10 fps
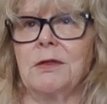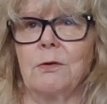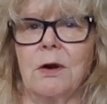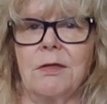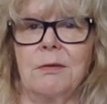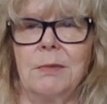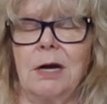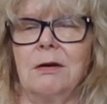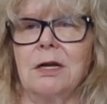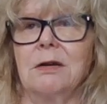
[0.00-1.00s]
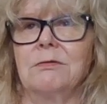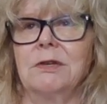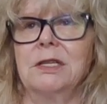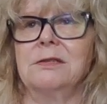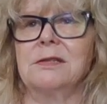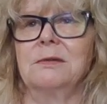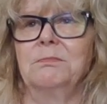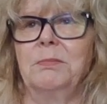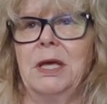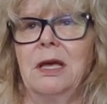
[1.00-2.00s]
North America.
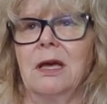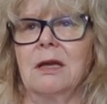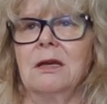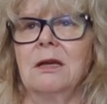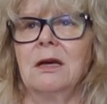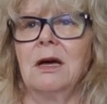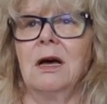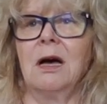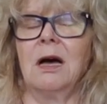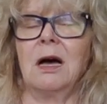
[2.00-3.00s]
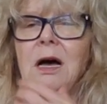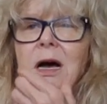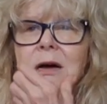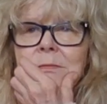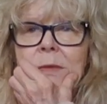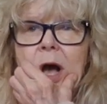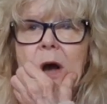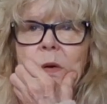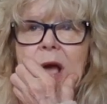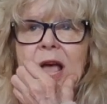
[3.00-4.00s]
Reason being, and
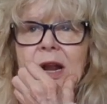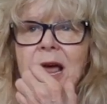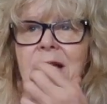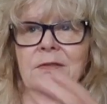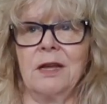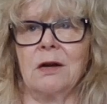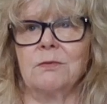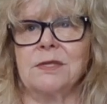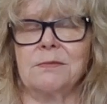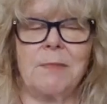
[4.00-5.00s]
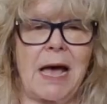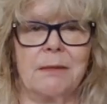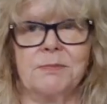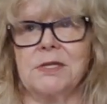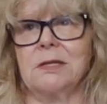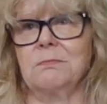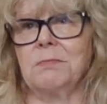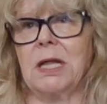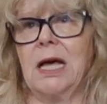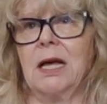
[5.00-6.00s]
there was maps and
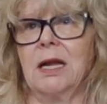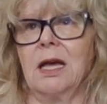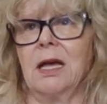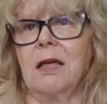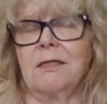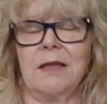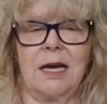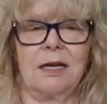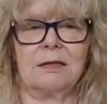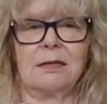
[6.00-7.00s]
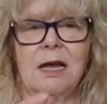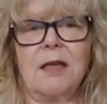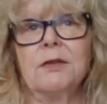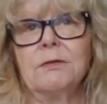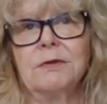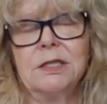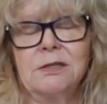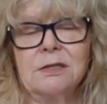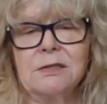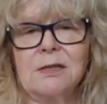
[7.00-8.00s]
planning that other
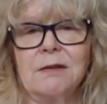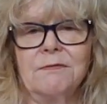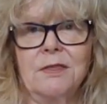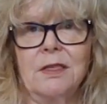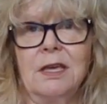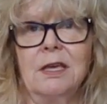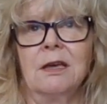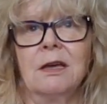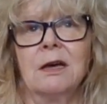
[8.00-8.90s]
regions of the